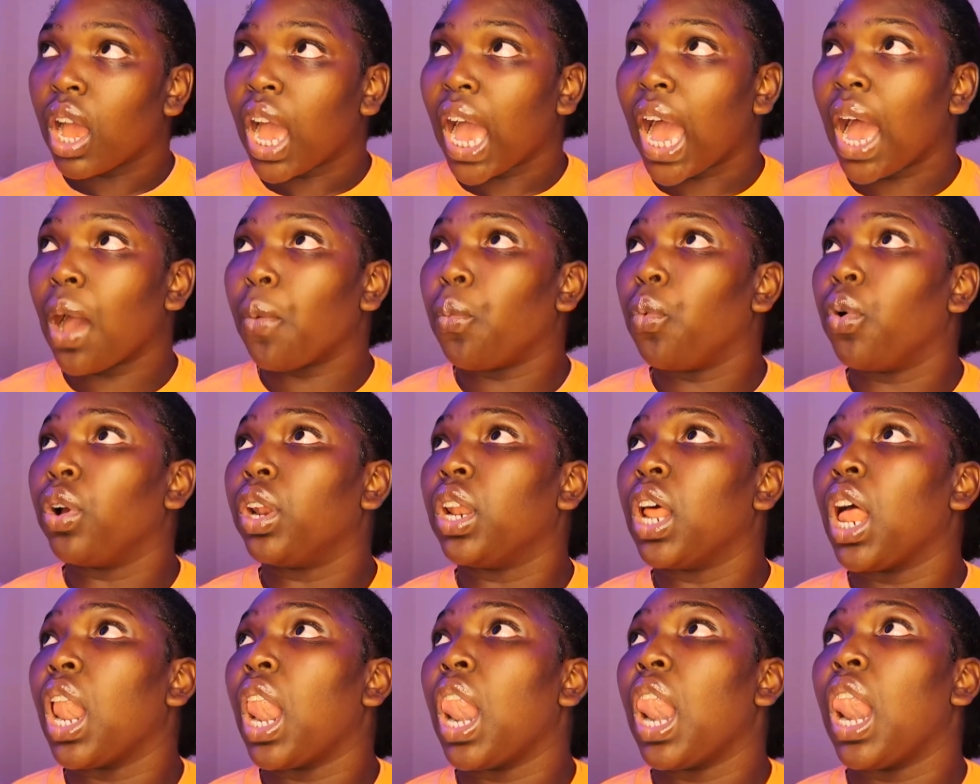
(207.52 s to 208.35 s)
I
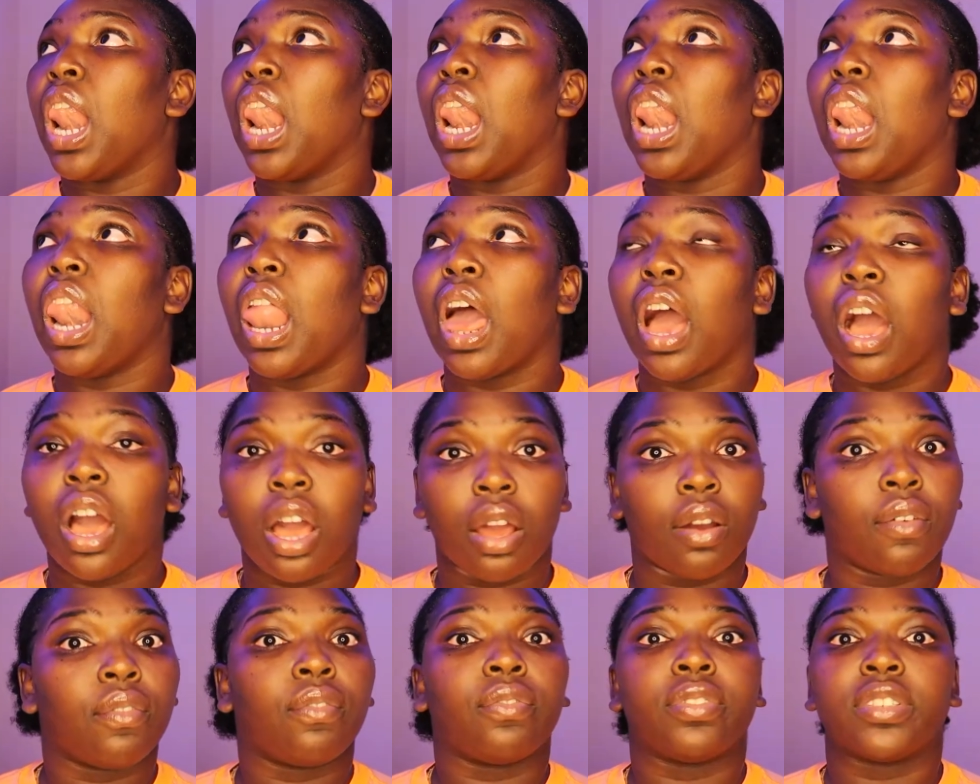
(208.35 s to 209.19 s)
would
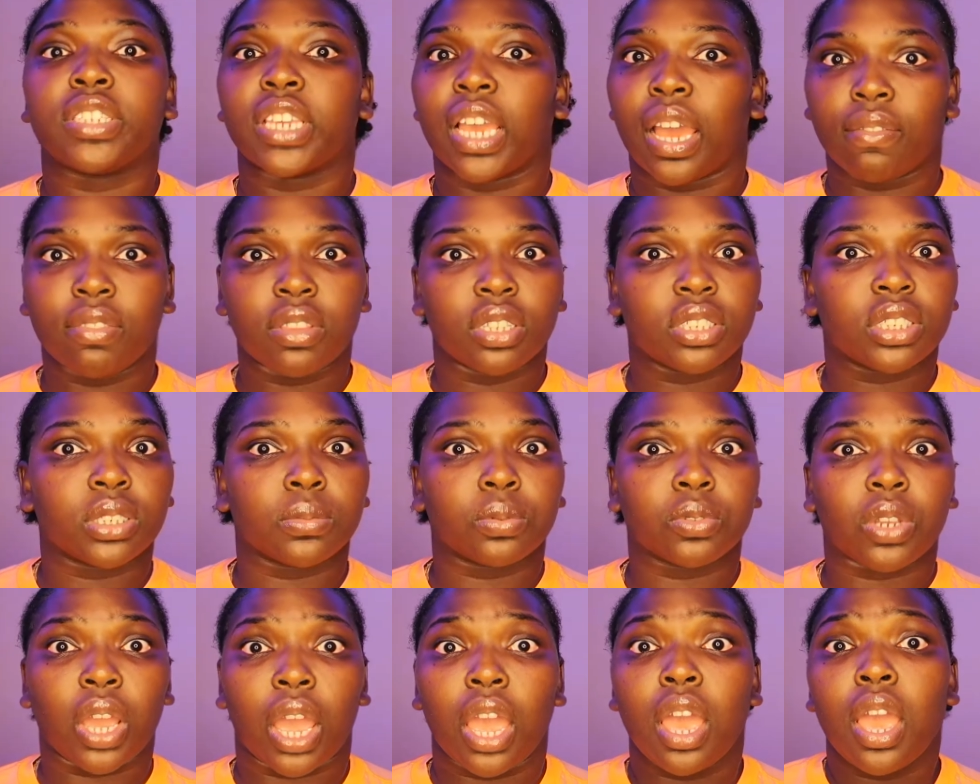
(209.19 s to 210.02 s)
love to have the
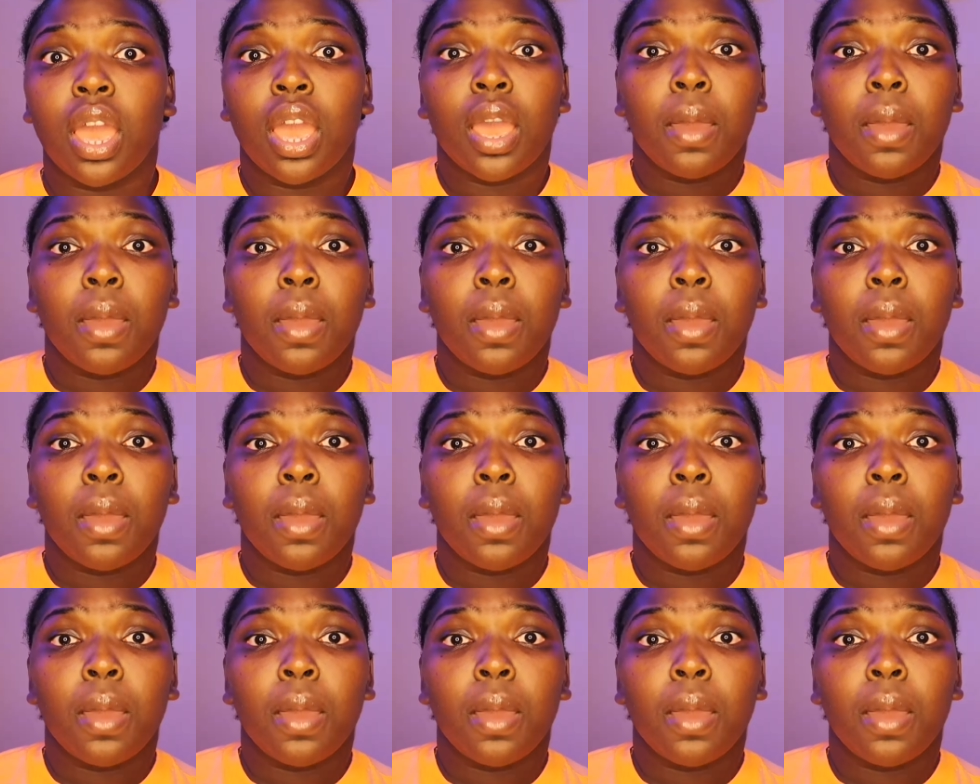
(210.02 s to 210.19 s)
subscribe.